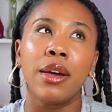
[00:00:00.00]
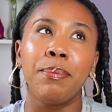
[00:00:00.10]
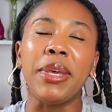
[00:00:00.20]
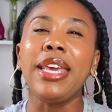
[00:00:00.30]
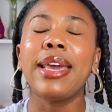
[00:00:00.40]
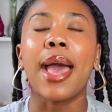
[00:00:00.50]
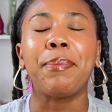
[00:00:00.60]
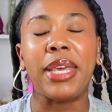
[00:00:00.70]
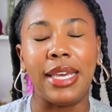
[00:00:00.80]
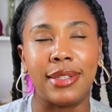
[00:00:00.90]
being
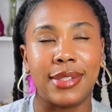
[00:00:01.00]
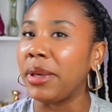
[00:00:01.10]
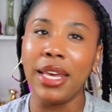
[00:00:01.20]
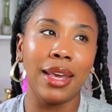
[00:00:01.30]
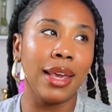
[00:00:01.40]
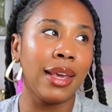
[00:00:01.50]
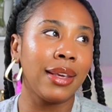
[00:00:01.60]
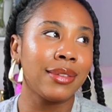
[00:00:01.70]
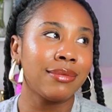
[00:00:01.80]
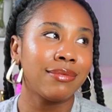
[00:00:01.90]
at peace,
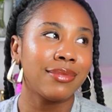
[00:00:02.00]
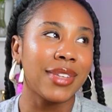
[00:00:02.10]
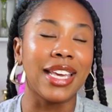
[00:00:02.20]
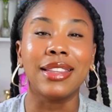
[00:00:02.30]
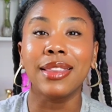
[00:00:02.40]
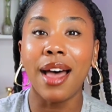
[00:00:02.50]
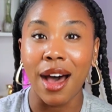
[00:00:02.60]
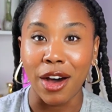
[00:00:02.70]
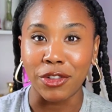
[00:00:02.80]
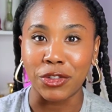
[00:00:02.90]
being in
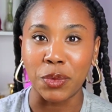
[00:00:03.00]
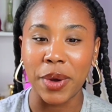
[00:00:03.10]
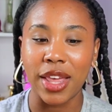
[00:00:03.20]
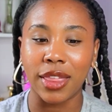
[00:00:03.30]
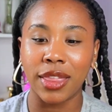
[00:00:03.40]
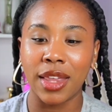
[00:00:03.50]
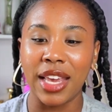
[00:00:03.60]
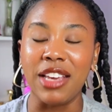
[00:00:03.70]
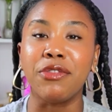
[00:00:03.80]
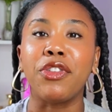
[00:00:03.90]
love with
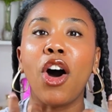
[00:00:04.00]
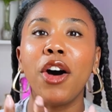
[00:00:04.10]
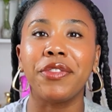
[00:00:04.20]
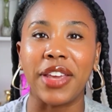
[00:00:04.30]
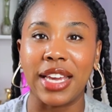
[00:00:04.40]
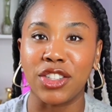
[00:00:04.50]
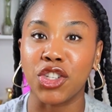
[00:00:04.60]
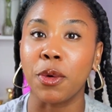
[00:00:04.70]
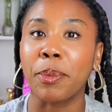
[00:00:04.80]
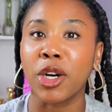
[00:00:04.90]
evolving
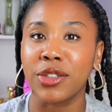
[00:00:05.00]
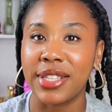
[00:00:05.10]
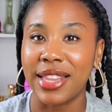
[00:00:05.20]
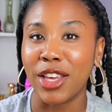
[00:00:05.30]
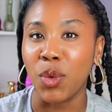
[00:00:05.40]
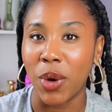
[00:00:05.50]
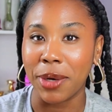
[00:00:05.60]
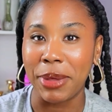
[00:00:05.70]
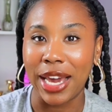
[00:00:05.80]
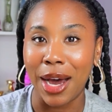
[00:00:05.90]
into the person that you
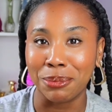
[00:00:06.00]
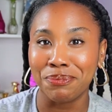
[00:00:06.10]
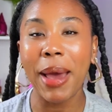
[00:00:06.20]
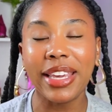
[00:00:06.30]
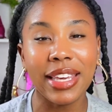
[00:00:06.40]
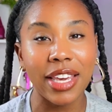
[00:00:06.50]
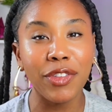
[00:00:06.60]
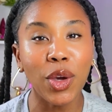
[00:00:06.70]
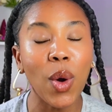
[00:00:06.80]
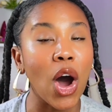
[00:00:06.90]
want to become. If I can
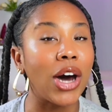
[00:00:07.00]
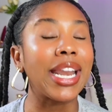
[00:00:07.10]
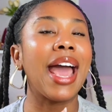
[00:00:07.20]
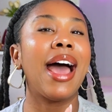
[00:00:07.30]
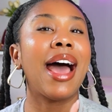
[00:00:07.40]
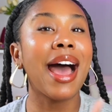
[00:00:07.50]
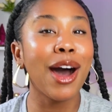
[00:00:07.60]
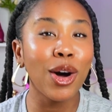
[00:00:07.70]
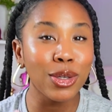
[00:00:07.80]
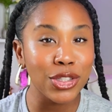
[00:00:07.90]
give you on
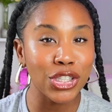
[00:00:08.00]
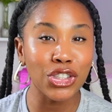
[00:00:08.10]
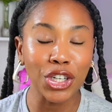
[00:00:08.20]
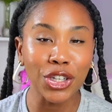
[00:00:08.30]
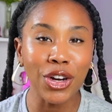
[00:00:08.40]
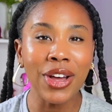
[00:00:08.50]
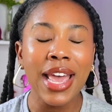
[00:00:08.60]
how to journal